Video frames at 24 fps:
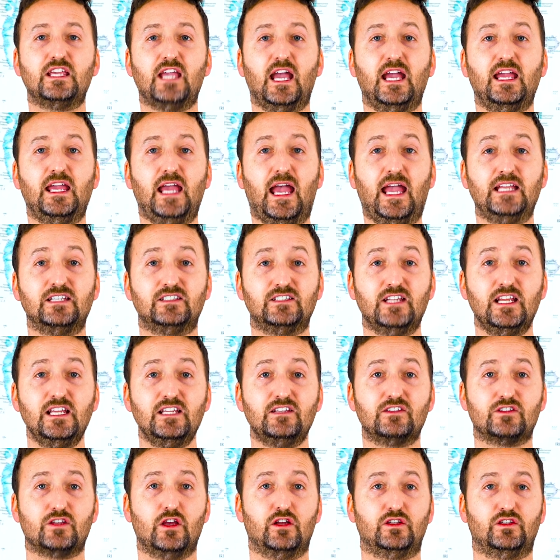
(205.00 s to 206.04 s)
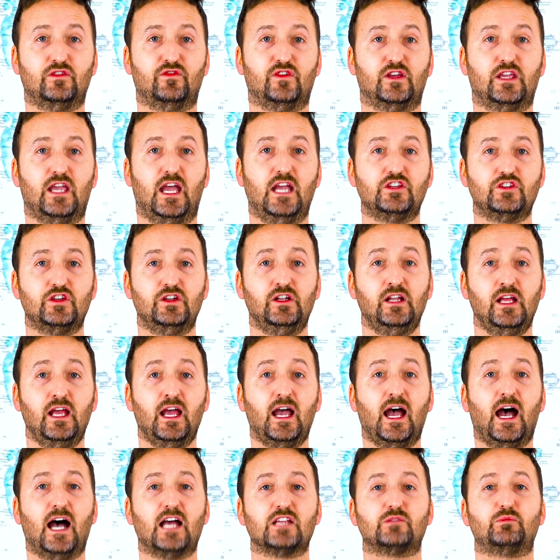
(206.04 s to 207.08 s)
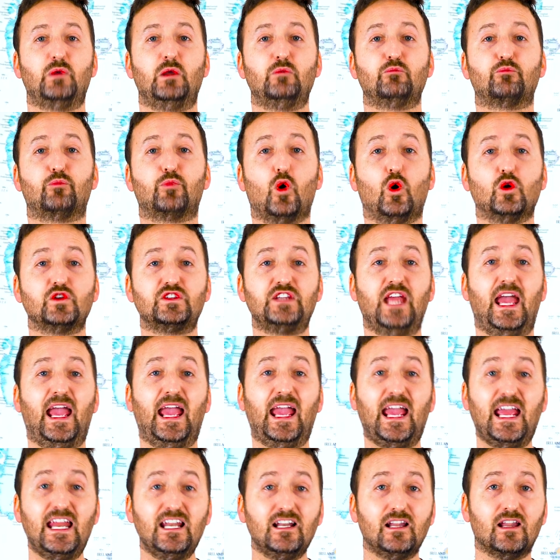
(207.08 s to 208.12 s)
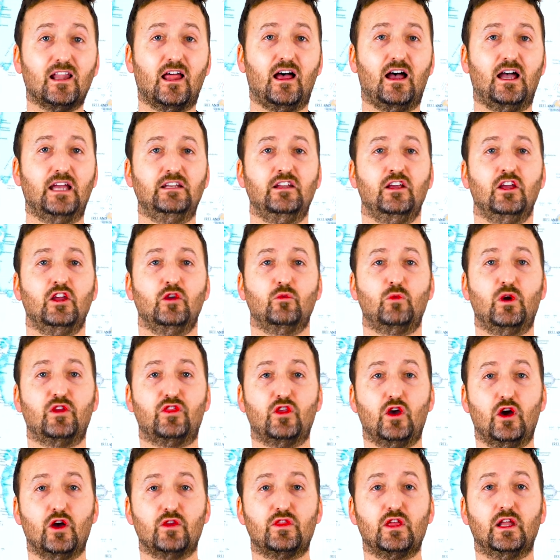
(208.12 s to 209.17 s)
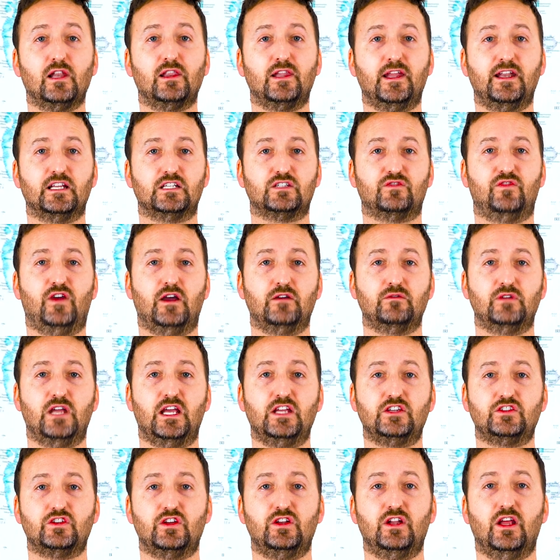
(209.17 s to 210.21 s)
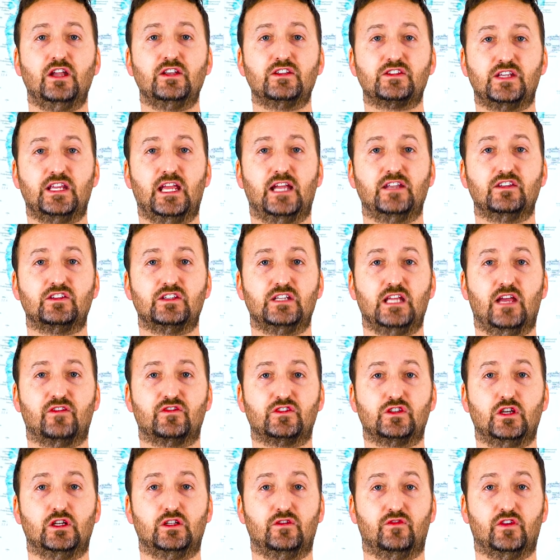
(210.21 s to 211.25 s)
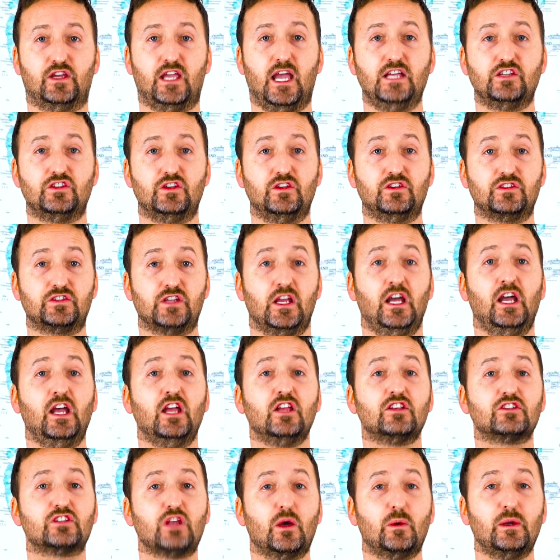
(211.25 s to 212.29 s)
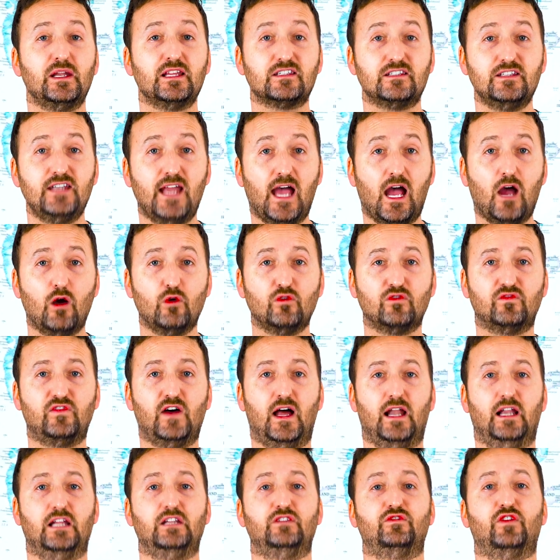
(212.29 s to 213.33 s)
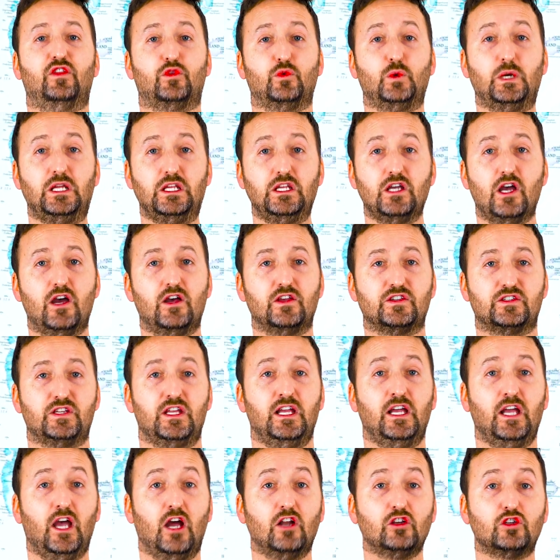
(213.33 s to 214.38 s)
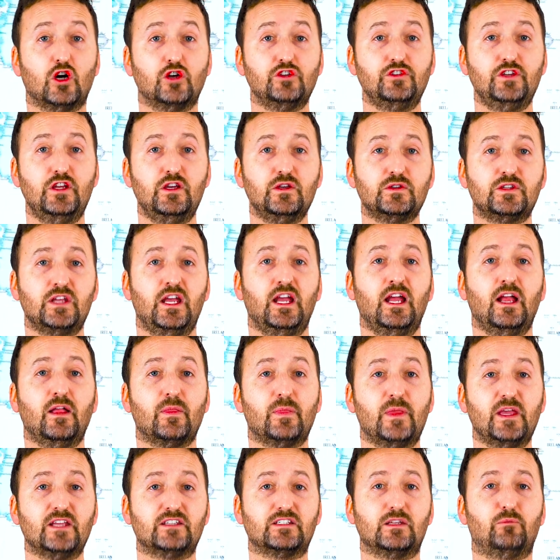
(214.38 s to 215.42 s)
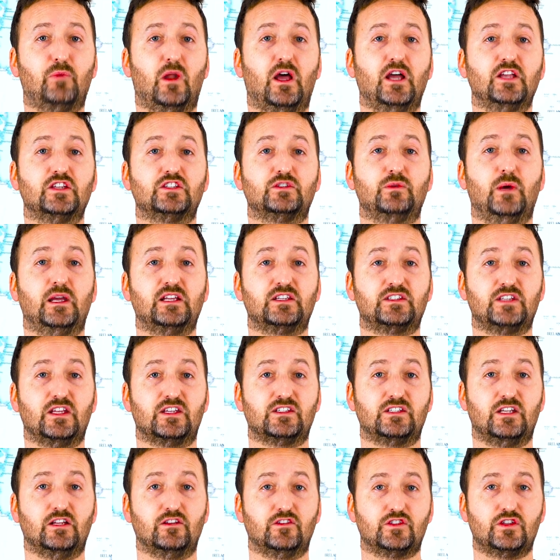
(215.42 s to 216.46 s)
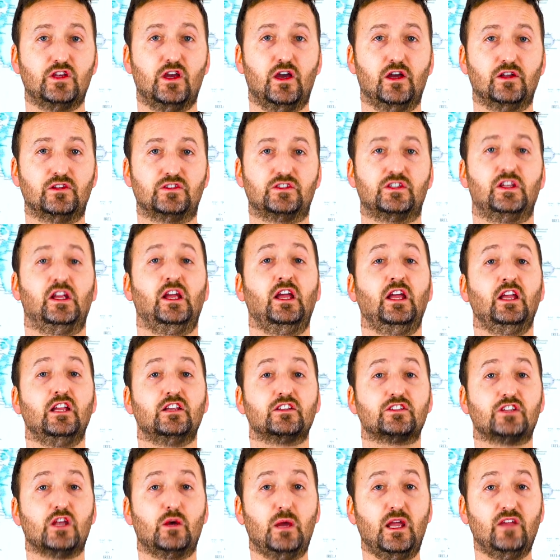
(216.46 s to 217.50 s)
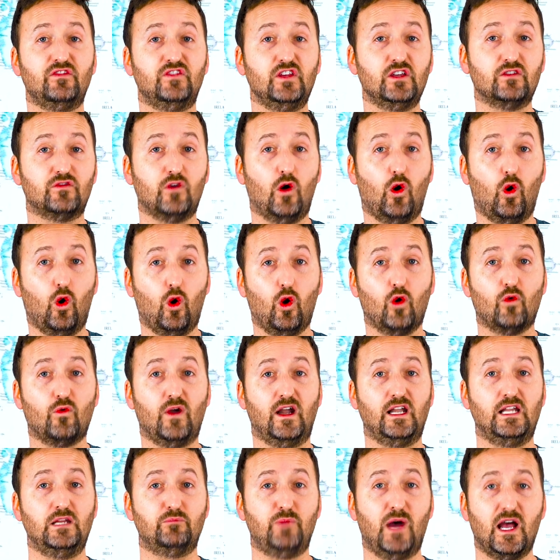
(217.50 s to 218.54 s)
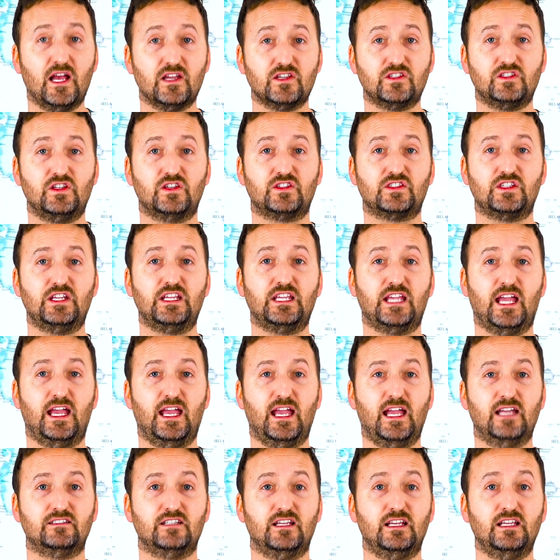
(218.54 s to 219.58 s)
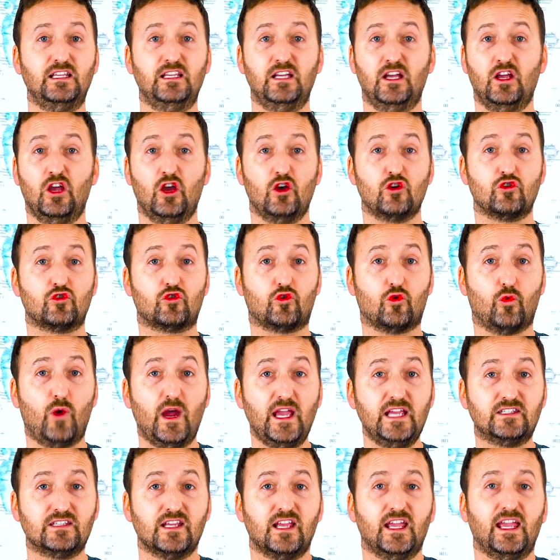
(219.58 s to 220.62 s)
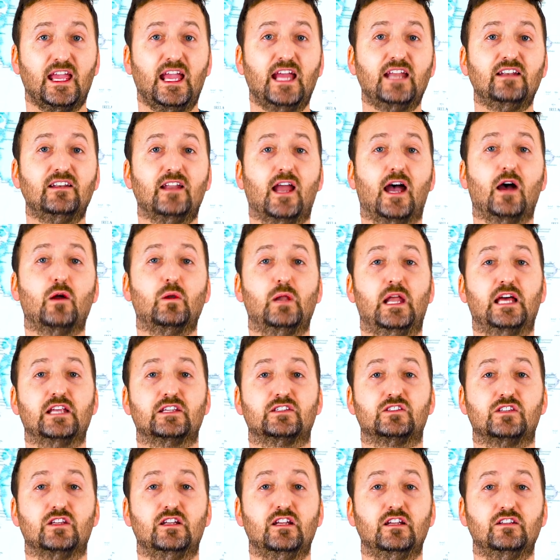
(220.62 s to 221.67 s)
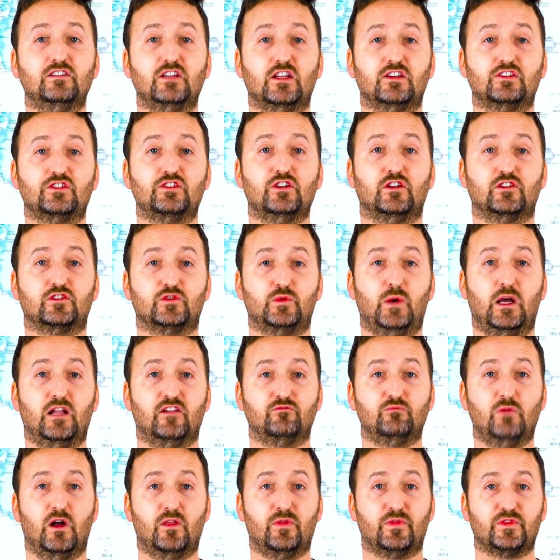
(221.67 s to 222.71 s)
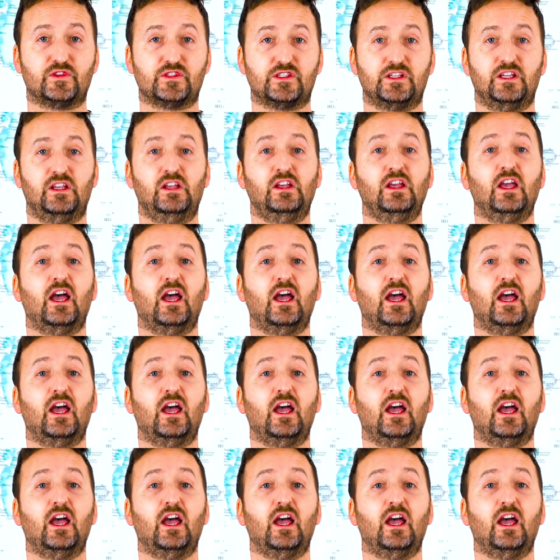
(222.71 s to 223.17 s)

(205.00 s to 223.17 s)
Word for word: K A D certification has been brought in line with other Linux Foundation and C N C F certifications, so it is now valid for three years. And good news, this applies to existing certs. So if you've already passed your C K A D, great, it now lasts an additional twelve months.